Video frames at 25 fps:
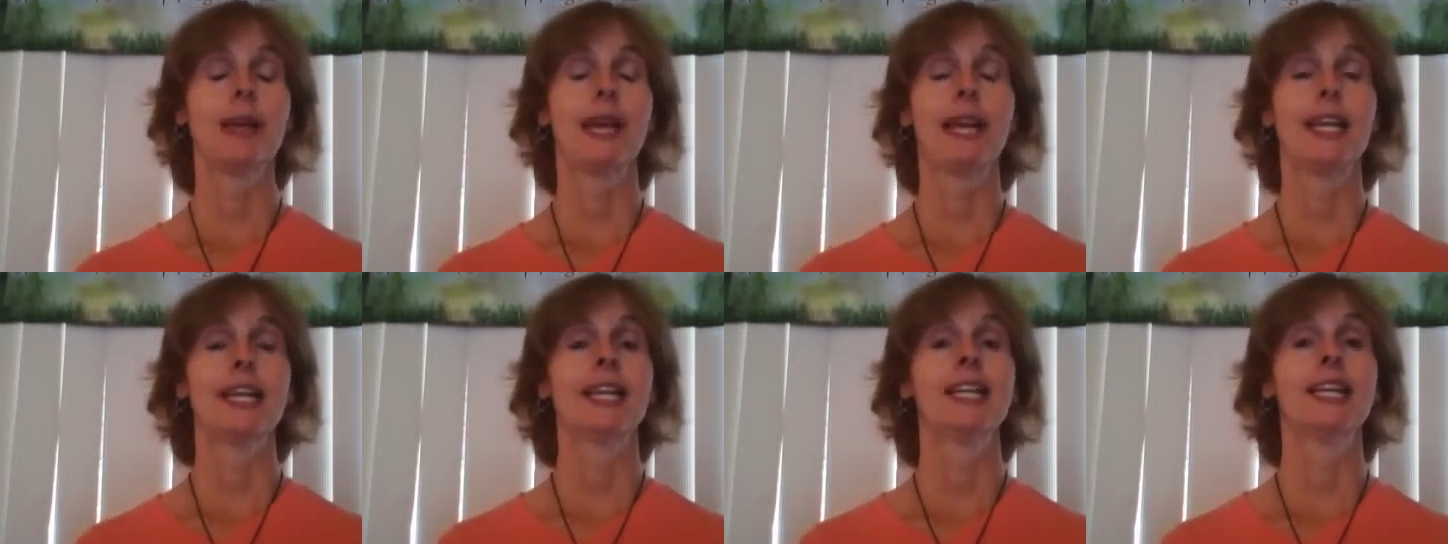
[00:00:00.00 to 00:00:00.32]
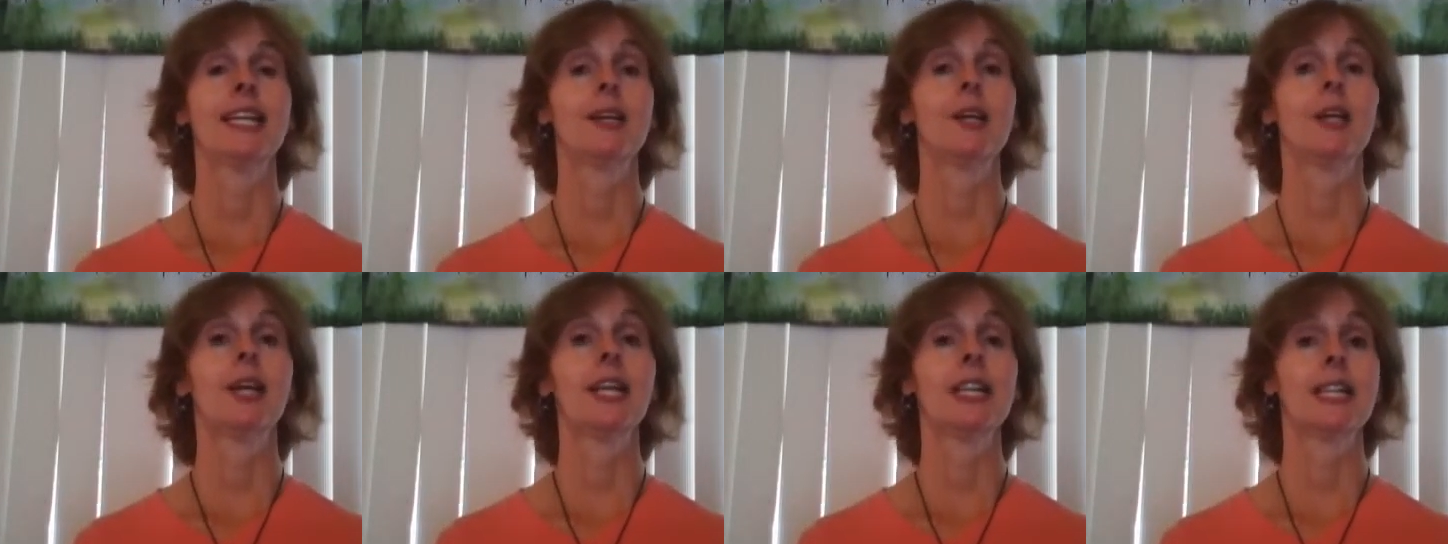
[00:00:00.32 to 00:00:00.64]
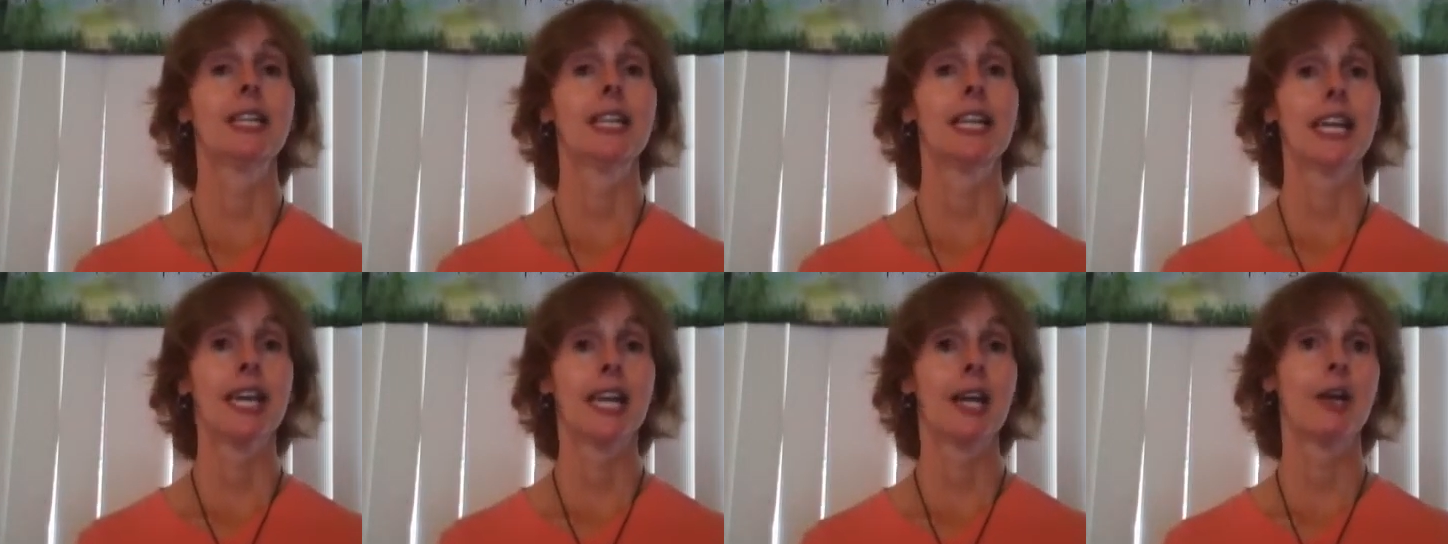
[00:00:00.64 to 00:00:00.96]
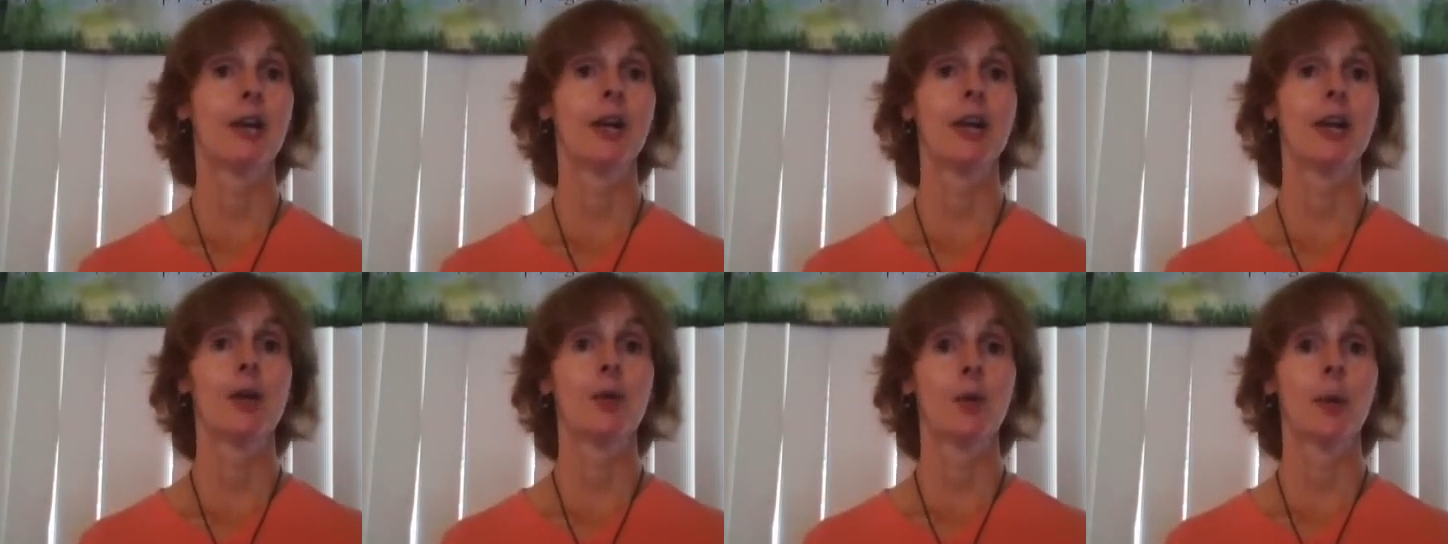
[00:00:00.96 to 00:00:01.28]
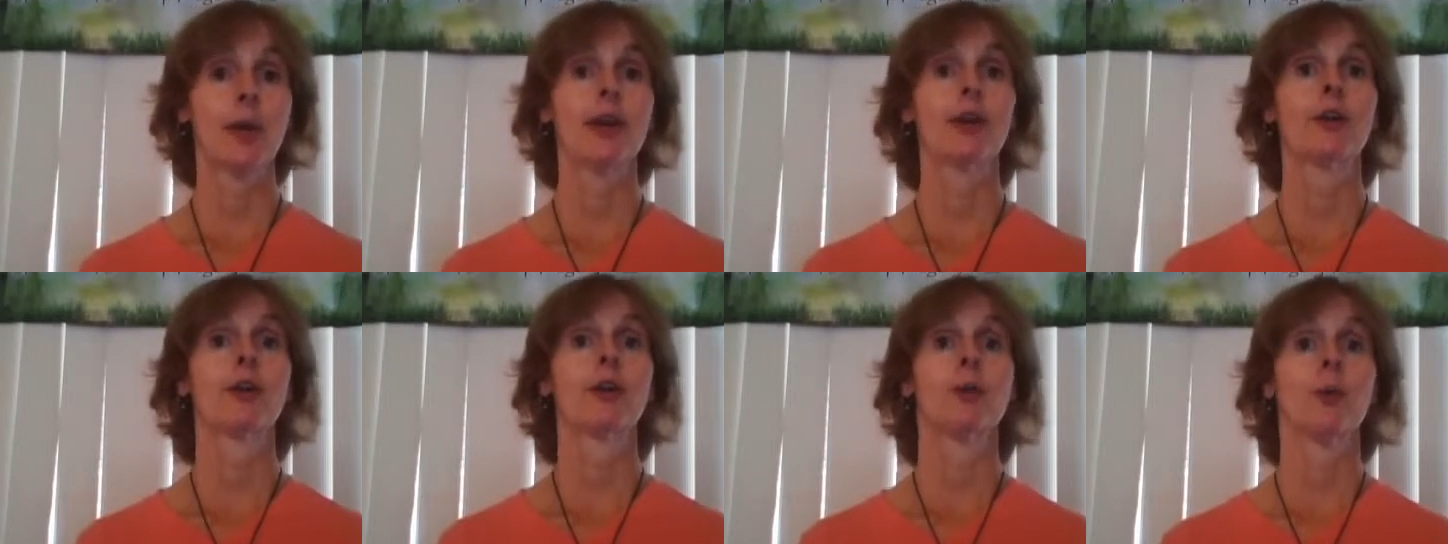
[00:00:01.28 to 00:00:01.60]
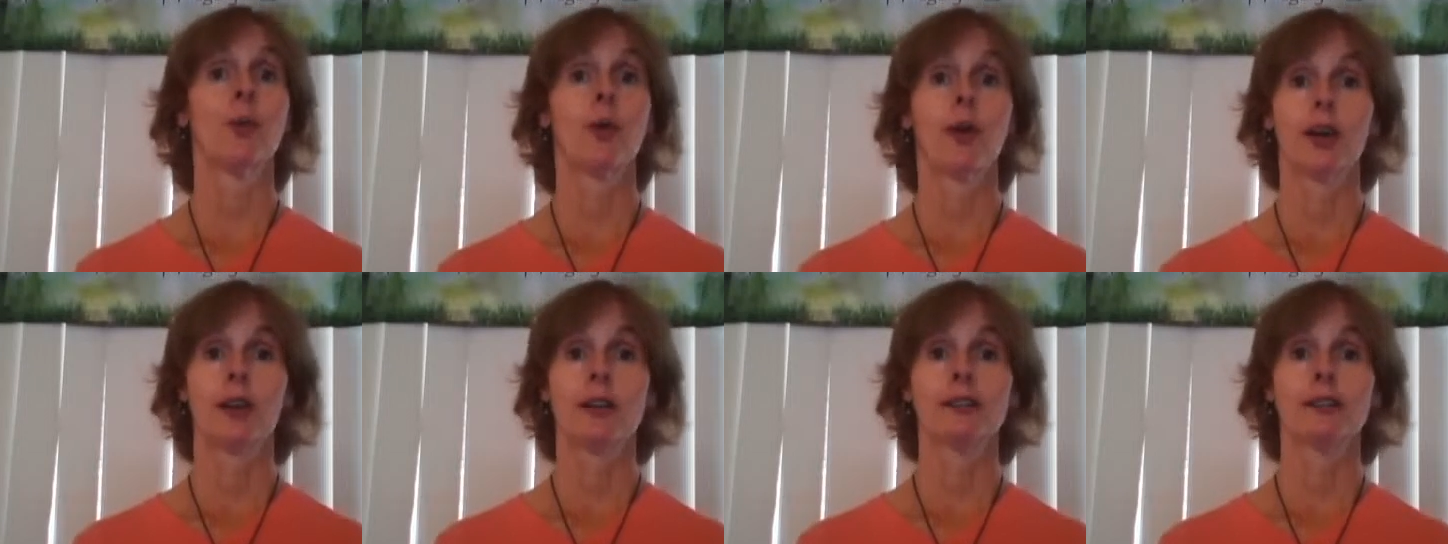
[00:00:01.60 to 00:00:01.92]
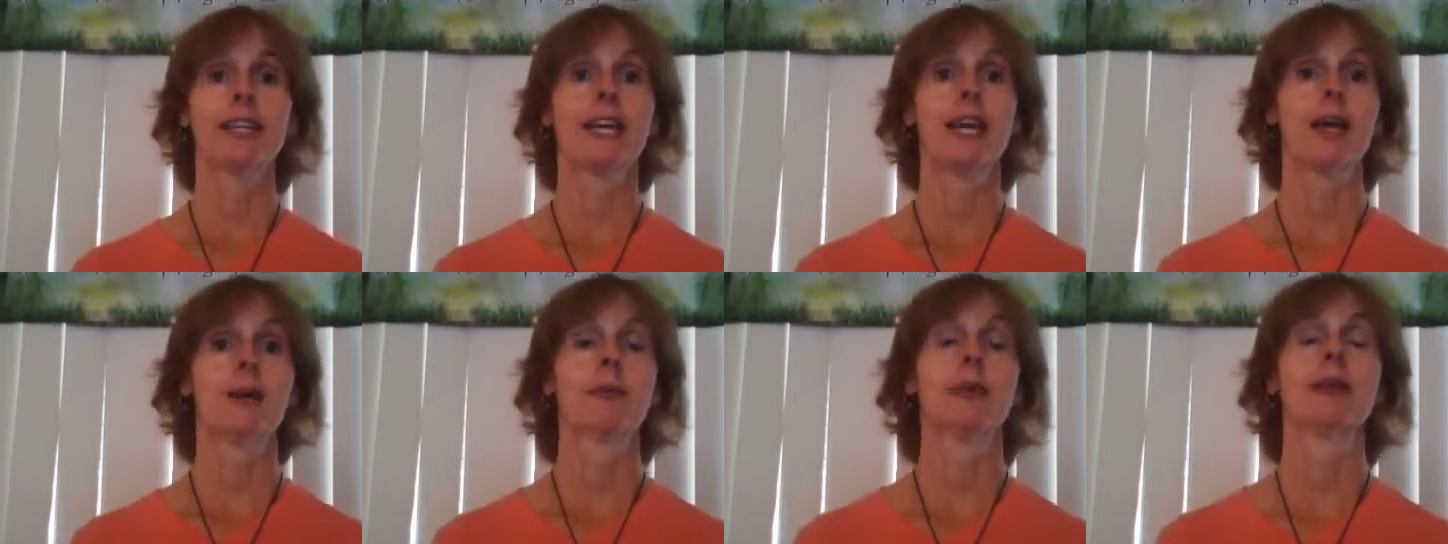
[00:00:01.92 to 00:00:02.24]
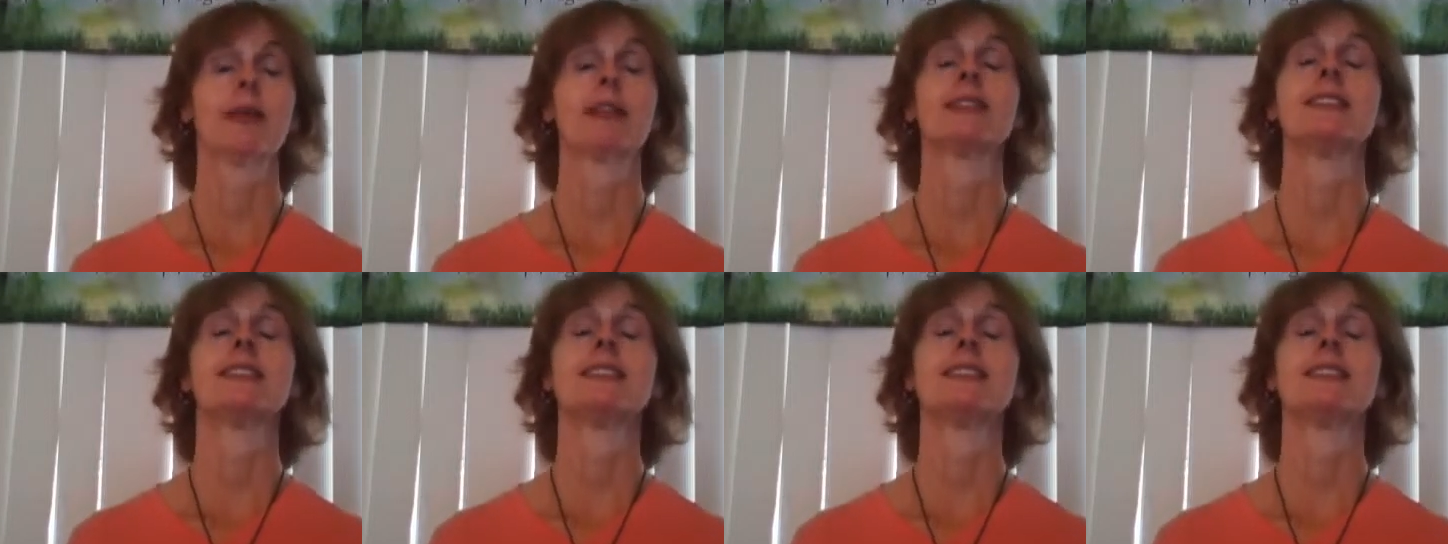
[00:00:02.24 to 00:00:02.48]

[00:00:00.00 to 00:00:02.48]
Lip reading: pain in the area where you are tapping,